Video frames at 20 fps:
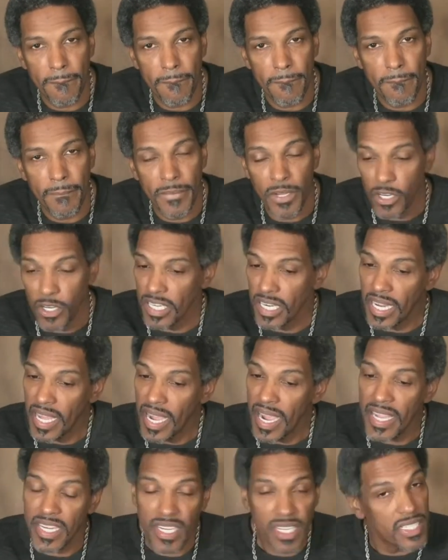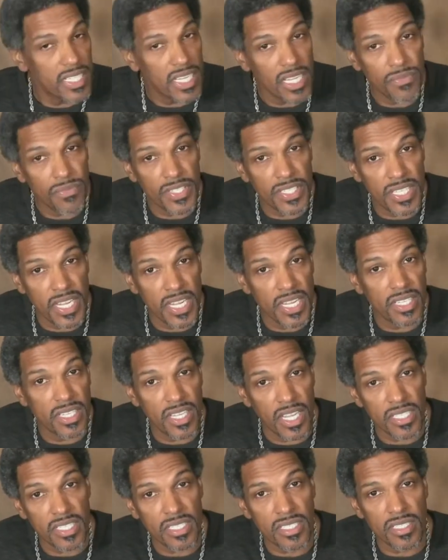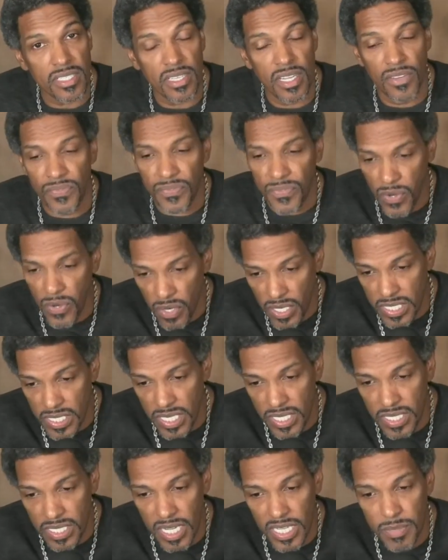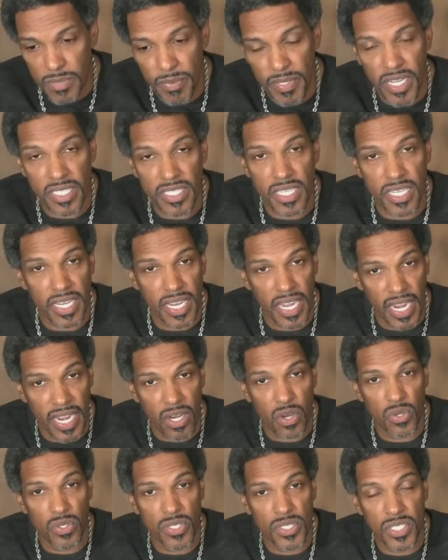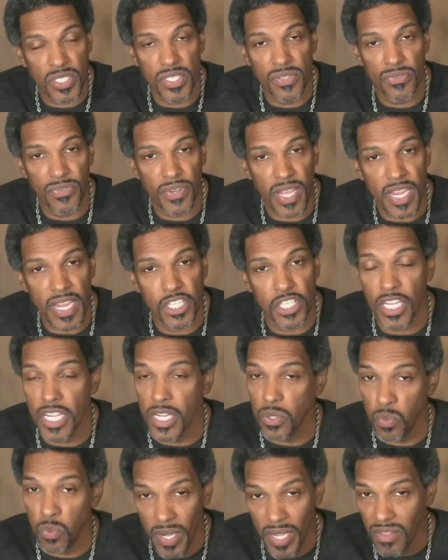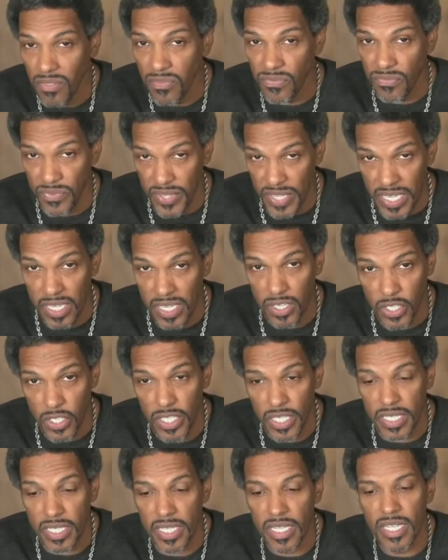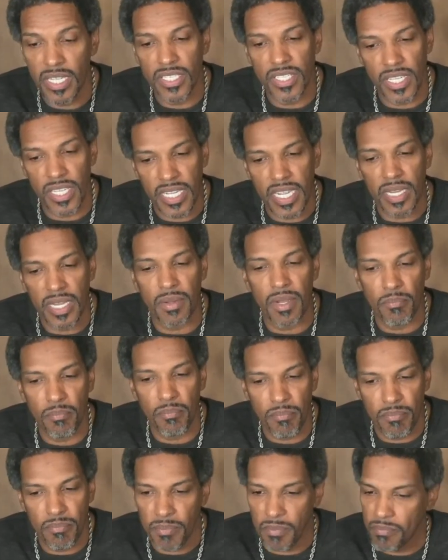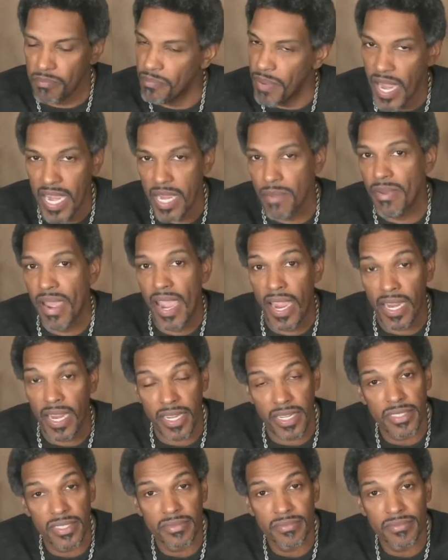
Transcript: You're going to lie to yourself and say it doesn't? Of course it does, because it echoes to the flesh. It will feel good to get payback.